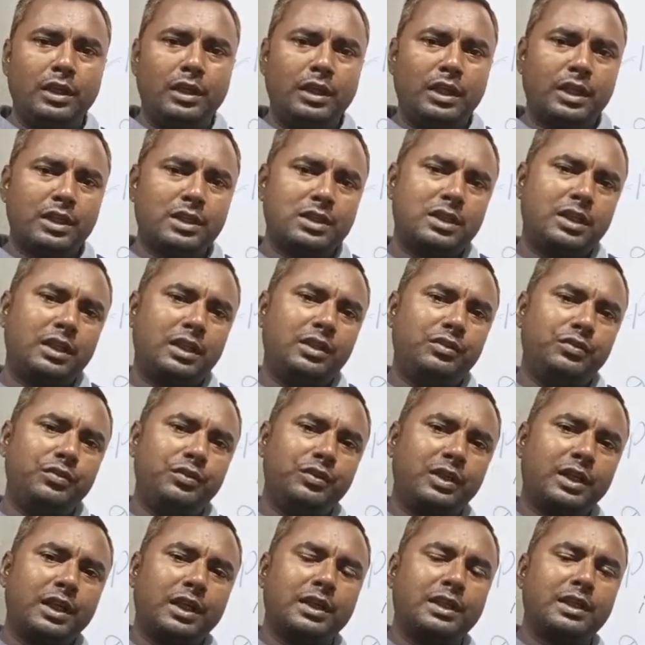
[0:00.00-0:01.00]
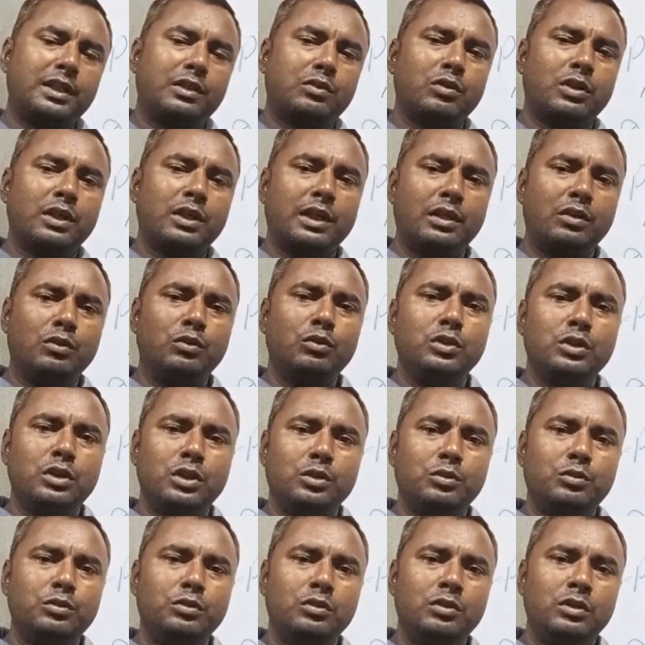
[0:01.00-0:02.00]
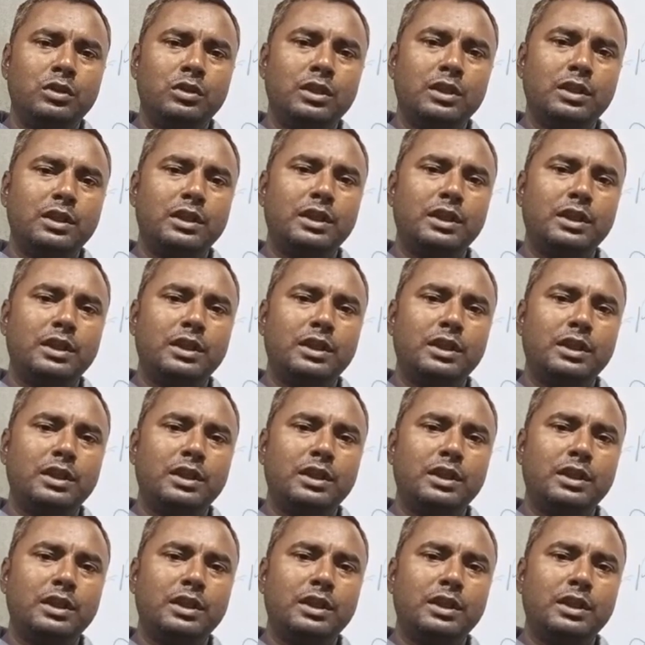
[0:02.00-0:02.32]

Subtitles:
in next day if you take that one along with you,